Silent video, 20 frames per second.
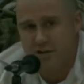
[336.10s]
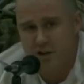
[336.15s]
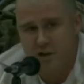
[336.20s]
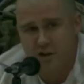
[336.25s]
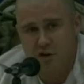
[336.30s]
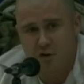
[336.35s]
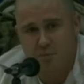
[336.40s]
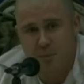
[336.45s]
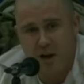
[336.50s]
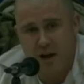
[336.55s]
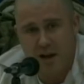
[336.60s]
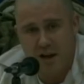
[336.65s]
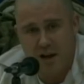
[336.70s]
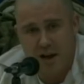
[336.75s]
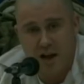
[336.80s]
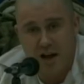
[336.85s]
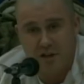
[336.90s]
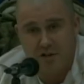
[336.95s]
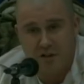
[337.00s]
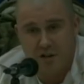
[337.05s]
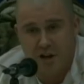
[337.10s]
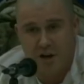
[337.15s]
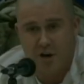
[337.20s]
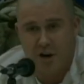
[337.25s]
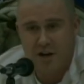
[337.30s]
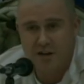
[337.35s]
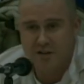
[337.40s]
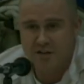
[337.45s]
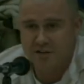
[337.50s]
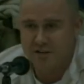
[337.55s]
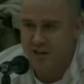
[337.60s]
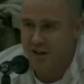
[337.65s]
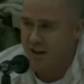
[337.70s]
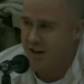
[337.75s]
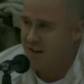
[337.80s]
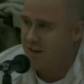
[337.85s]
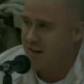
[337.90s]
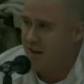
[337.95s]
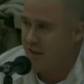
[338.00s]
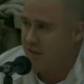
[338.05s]
a huge pain in the ass, you know. I
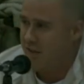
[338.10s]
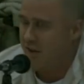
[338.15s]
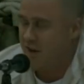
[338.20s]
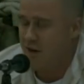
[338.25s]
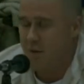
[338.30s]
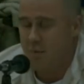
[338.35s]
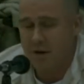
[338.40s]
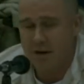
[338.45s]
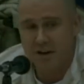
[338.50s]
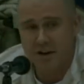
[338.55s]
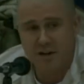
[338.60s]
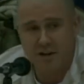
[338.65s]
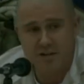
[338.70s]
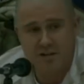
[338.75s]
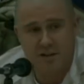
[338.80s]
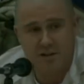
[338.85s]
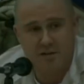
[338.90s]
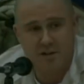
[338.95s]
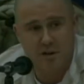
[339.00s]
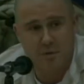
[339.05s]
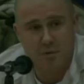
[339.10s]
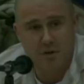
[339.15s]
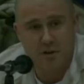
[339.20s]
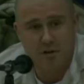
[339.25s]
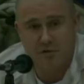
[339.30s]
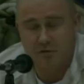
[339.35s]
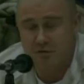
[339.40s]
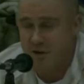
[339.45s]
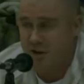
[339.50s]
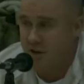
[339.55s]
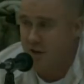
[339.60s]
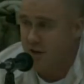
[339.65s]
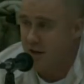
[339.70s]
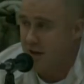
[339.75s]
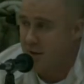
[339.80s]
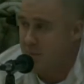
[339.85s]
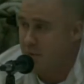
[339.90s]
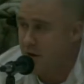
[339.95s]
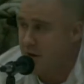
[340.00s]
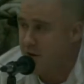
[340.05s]
thought, oh my goodness, that's going to be a freaking
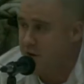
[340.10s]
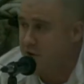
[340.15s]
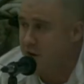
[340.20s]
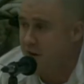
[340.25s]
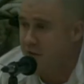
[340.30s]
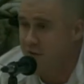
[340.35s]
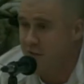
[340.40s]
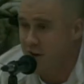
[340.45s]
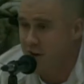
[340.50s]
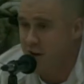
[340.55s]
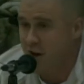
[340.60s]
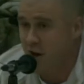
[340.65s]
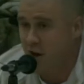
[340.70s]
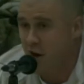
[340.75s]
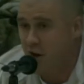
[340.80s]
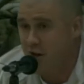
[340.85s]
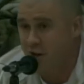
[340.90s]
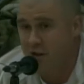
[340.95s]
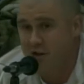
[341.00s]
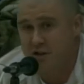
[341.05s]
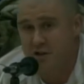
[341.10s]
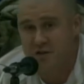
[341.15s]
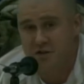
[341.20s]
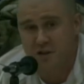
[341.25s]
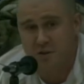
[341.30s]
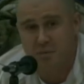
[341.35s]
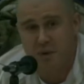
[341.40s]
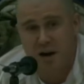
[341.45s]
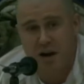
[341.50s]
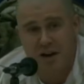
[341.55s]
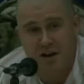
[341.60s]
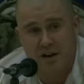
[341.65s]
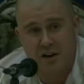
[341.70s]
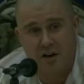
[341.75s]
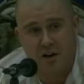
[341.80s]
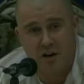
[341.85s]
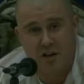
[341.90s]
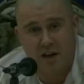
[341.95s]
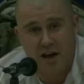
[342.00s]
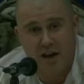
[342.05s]
nightmare to try to figure out all the logistics behind it
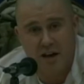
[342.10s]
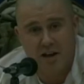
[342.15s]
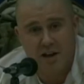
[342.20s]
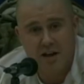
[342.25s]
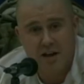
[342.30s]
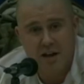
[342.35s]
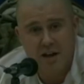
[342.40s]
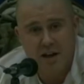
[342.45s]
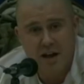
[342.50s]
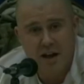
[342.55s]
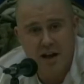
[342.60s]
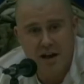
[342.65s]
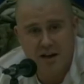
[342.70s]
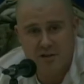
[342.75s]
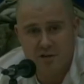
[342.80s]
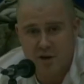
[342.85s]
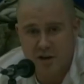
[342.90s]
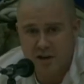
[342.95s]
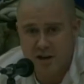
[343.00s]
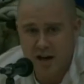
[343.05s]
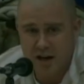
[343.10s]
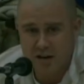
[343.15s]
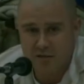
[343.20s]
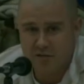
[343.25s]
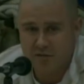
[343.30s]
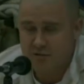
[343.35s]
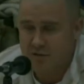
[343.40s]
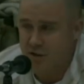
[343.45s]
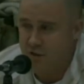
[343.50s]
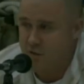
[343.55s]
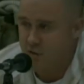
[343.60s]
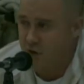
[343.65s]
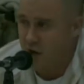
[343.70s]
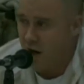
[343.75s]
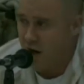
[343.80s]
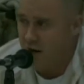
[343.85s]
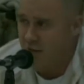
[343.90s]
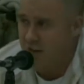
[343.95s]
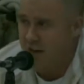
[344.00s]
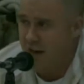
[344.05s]
and all that. And so I kind of
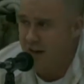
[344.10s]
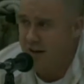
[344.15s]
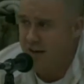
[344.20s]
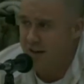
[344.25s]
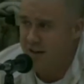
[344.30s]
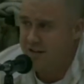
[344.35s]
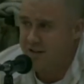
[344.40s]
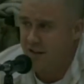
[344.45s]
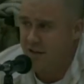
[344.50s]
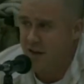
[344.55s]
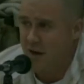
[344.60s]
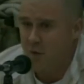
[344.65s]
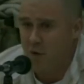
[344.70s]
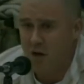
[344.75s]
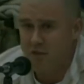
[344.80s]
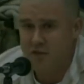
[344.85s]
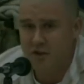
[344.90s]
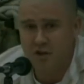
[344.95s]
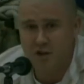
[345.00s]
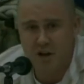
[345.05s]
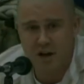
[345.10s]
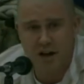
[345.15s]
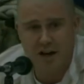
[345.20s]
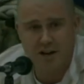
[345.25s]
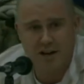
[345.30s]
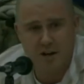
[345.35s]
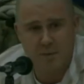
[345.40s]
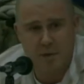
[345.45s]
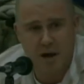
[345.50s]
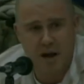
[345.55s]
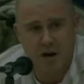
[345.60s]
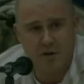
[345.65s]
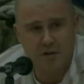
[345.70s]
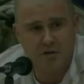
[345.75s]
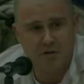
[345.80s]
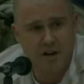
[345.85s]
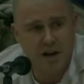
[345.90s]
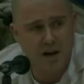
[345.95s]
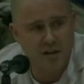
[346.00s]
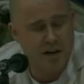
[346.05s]
disregarded the idea, because I thought, well, it's a good idea, but I
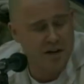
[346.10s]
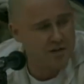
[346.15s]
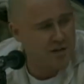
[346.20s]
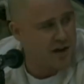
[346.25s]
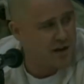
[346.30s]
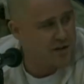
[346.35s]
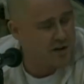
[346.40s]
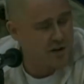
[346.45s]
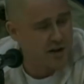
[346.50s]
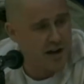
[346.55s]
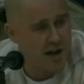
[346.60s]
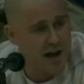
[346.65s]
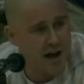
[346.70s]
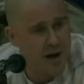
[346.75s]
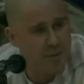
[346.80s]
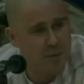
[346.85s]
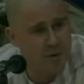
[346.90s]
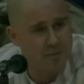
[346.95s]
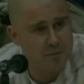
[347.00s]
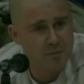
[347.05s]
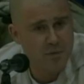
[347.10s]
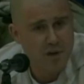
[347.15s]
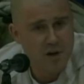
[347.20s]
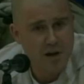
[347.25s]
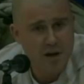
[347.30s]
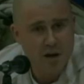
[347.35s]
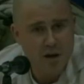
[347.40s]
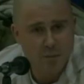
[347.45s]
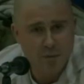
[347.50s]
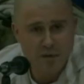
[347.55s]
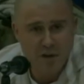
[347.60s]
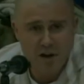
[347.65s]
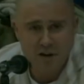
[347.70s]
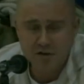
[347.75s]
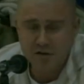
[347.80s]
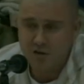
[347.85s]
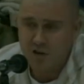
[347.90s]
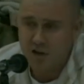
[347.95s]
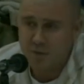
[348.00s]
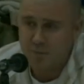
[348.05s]
don't see how that's actually going to happen. But then
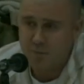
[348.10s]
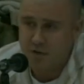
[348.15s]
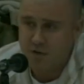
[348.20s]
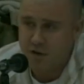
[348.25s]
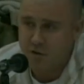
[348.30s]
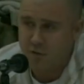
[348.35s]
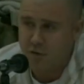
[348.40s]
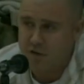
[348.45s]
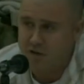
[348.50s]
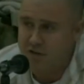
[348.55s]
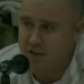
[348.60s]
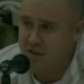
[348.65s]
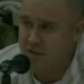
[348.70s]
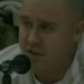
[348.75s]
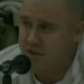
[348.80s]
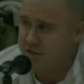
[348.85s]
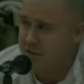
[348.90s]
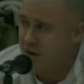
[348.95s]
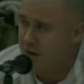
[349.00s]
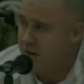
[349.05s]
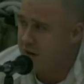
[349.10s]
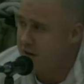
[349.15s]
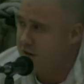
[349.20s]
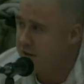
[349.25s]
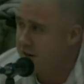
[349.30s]
it struck me that if we did this on a